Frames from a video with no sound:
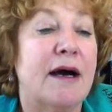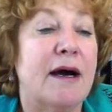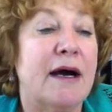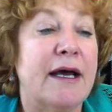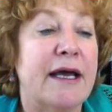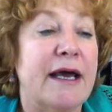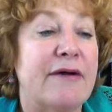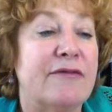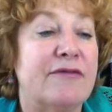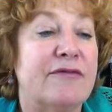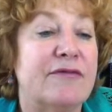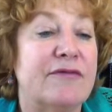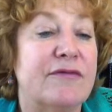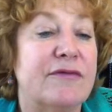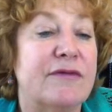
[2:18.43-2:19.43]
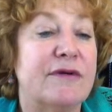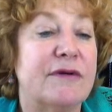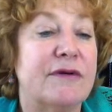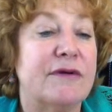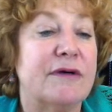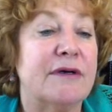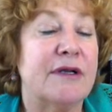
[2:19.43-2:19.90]
I have
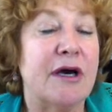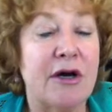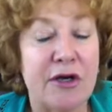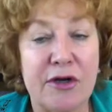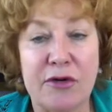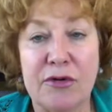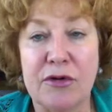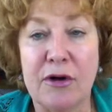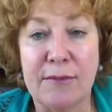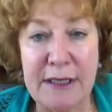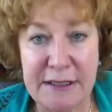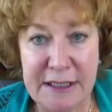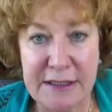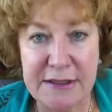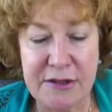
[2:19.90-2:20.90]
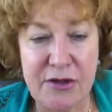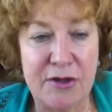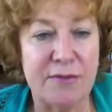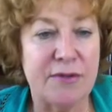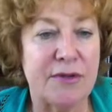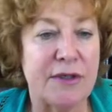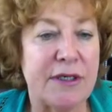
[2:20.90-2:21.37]
an article on my
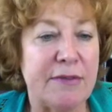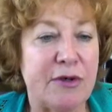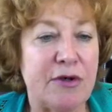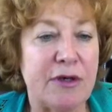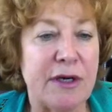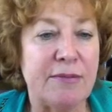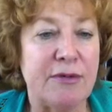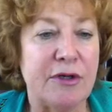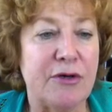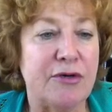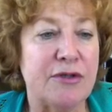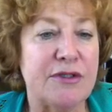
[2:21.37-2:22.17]
desktop that I'm going to upload.